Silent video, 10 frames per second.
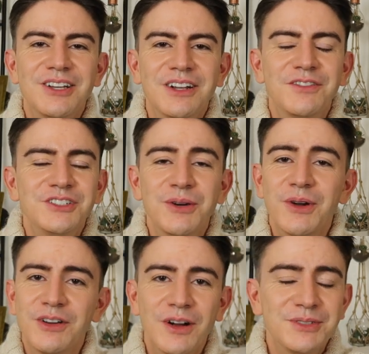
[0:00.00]
I'd love to know
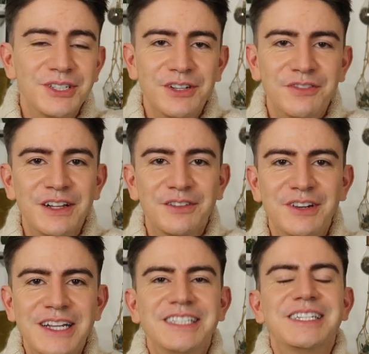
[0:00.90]
what you're up to. Feel
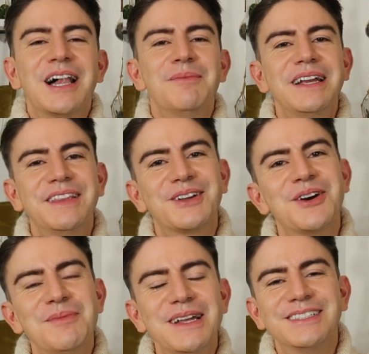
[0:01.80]
free to tell me in the
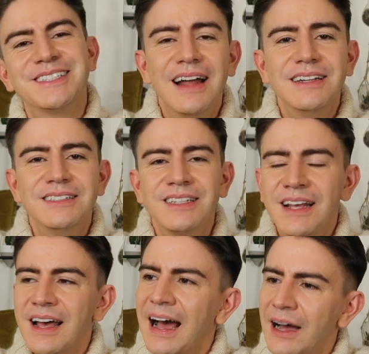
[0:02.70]
comments. And
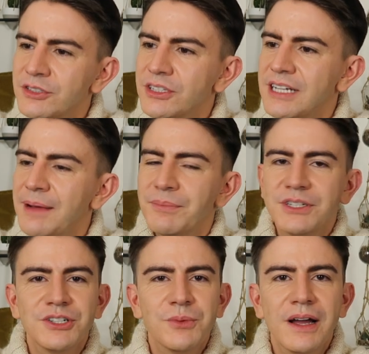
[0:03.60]
how's the
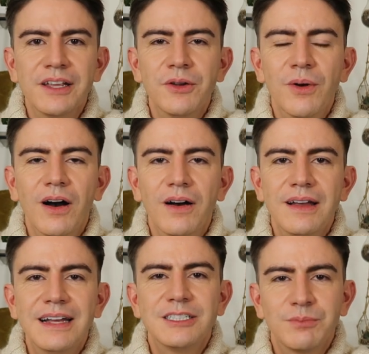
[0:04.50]
temperature where you
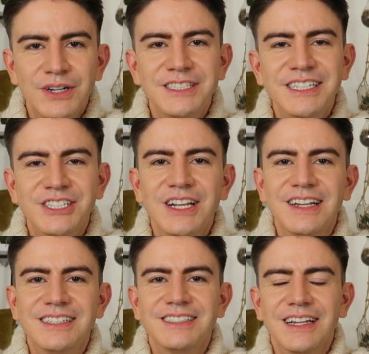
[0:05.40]
are? It's pretty
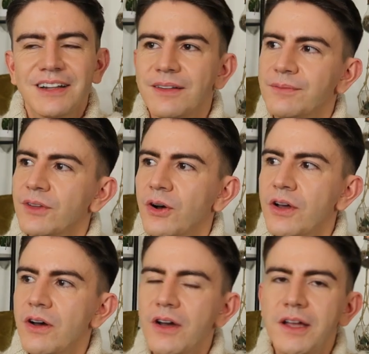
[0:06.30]
chilly still.
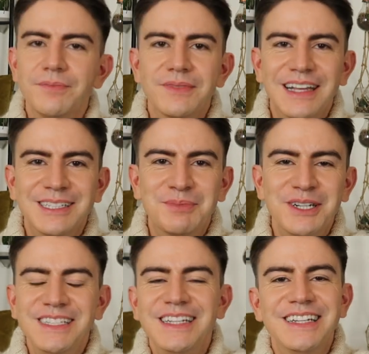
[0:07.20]
Oi oi! It's
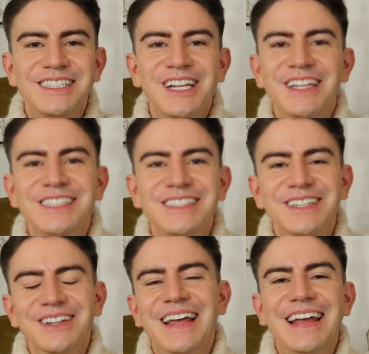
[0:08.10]
pretty chilly
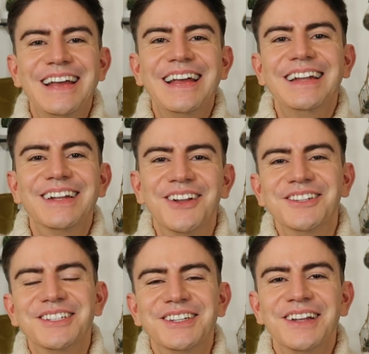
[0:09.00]
still here in
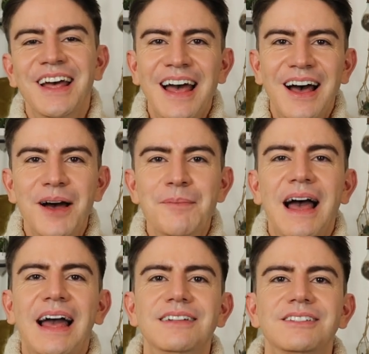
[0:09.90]
London,
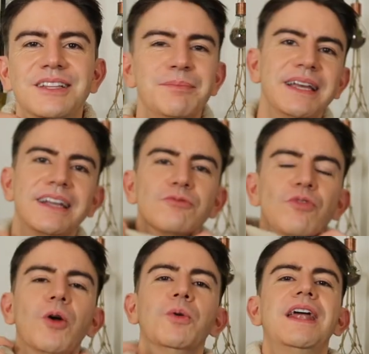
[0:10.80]
hence the big
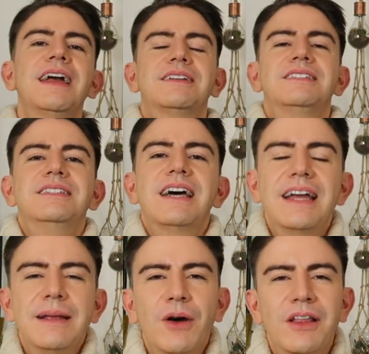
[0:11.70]
roll neck
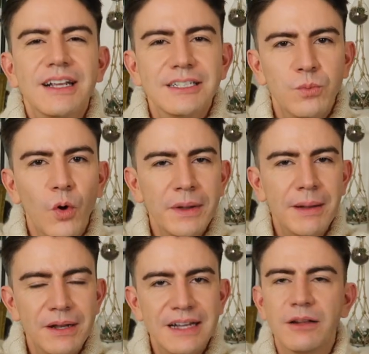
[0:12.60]
today. But I think it's warming
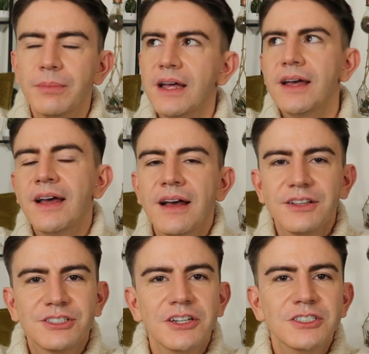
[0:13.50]
up a little bit.
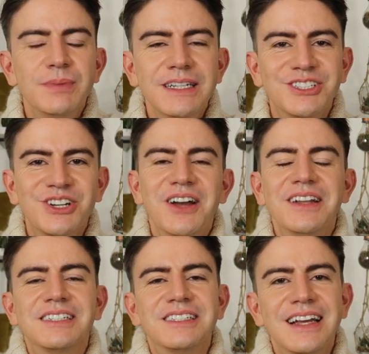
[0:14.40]
The sun's been
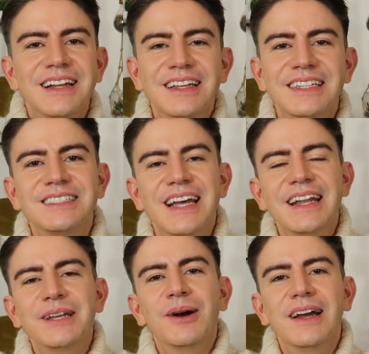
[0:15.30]
shining today at least
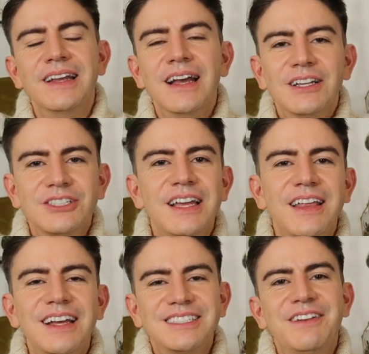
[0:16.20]
anyway. So yeah,
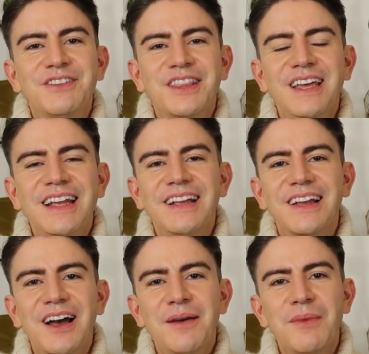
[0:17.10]
that's
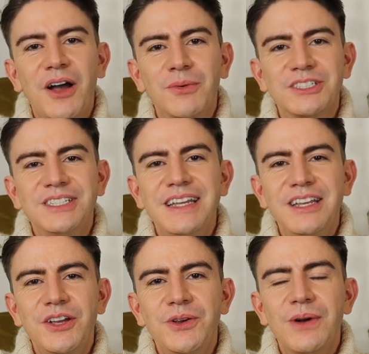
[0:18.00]
everything. I will see
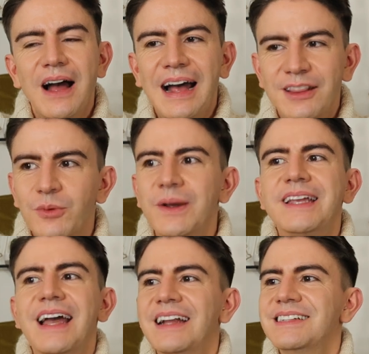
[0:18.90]
you at the
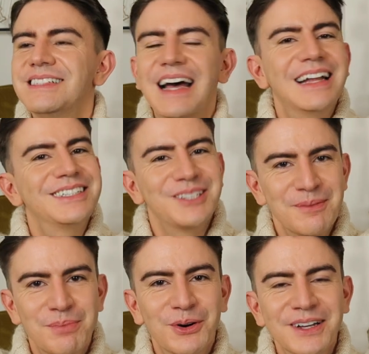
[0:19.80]
weekend at
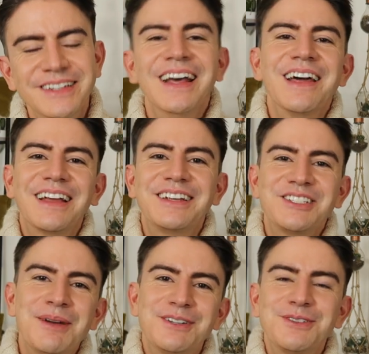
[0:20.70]
some point. Thank you
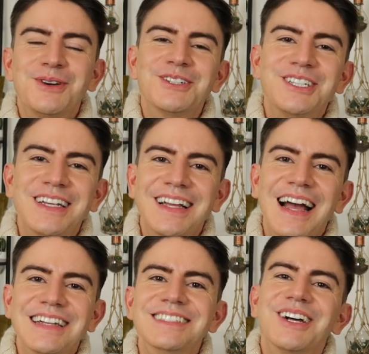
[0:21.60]
so much for
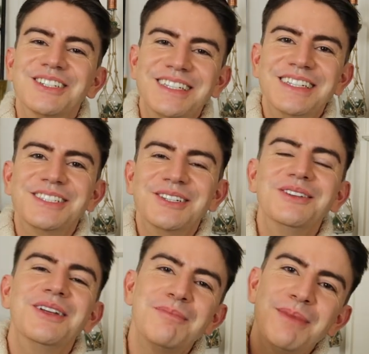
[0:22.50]
watching and I'll see you soon.